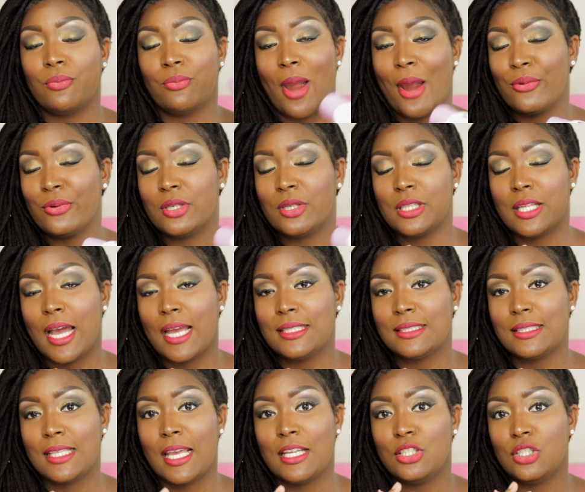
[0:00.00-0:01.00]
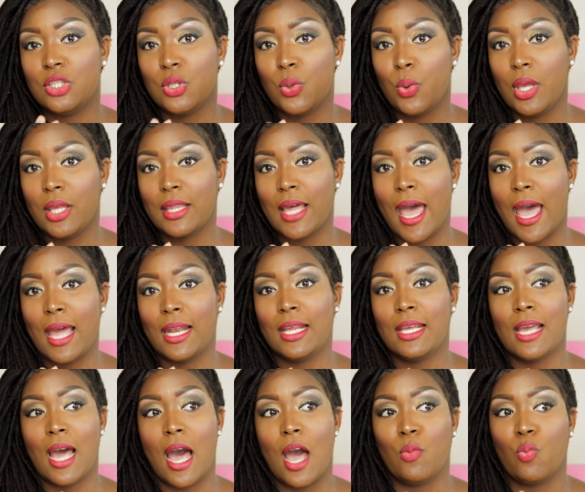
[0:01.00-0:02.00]
I realized in doing that
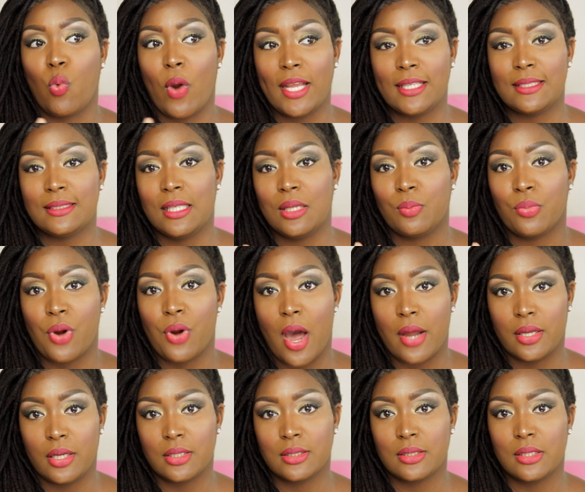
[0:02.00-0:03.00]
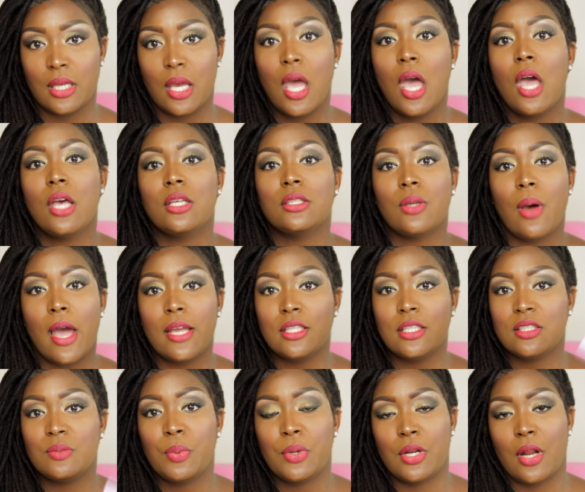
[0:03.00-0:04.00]
I'm wasting product, so I
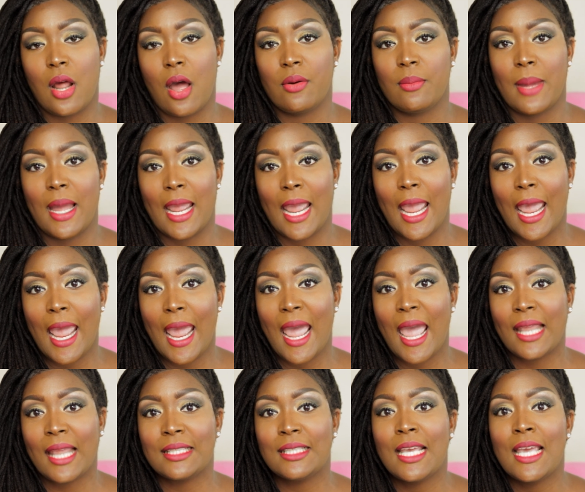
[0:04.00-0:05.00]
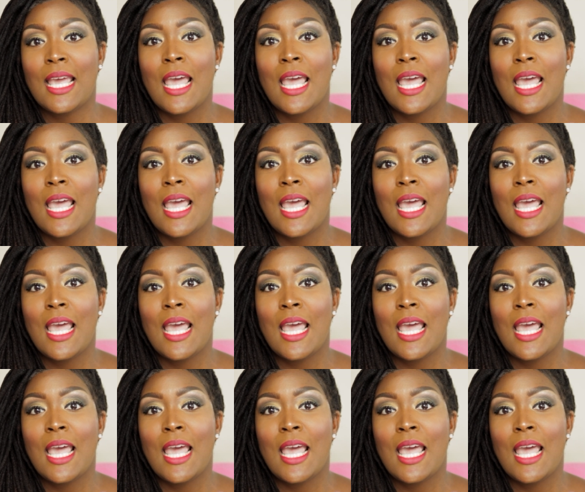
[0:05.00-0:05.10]
just put it out in my hand.